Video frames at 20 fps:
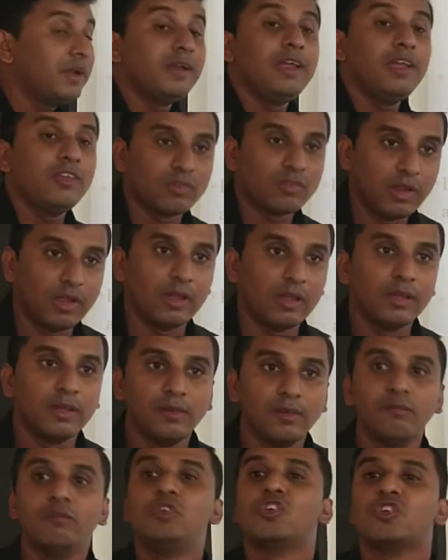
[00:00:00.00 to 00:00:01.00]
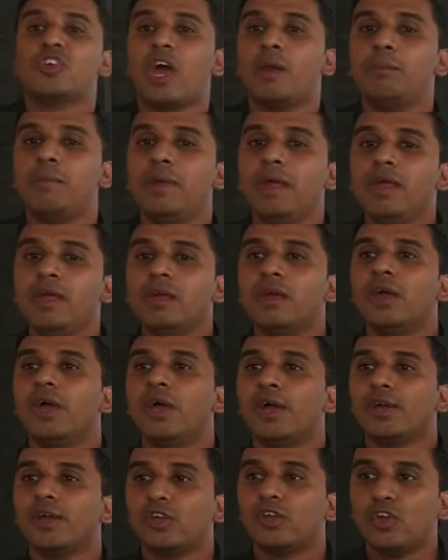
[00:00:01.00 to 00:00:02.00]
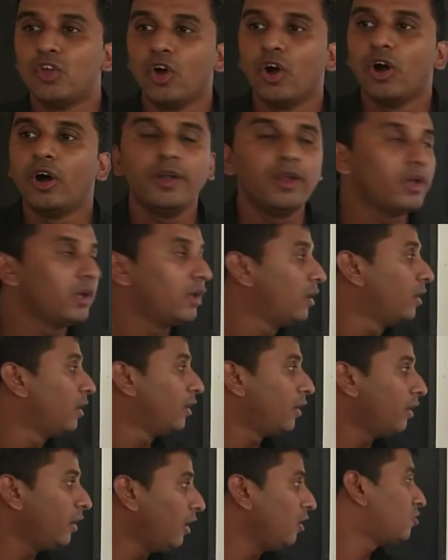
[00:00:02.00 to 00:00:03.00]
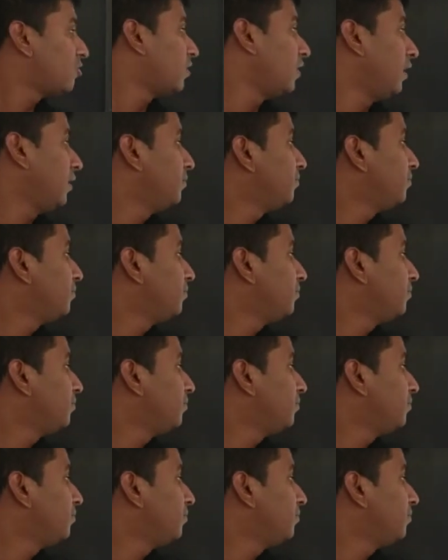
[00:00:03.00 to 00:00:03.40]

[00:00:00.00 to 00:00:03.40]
easily, which can be cured easily.